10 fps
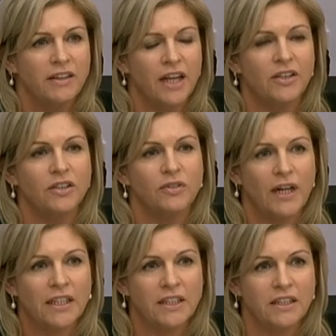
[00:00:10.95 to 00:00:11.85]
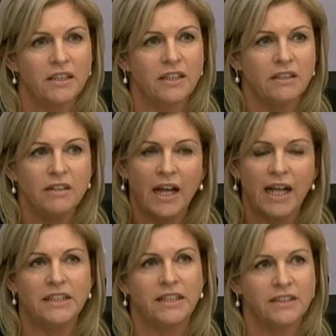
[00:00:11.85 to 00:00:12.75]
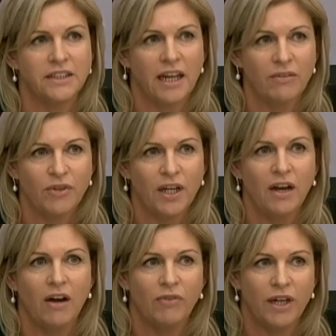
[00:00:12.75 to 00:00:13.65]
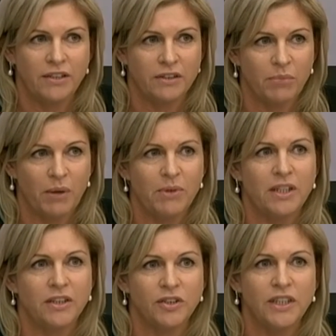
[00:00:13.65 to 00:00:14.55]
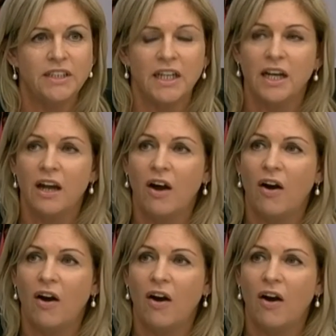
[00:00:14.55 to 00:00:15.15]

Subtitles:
that are threatening the health and safety of either the people they're treating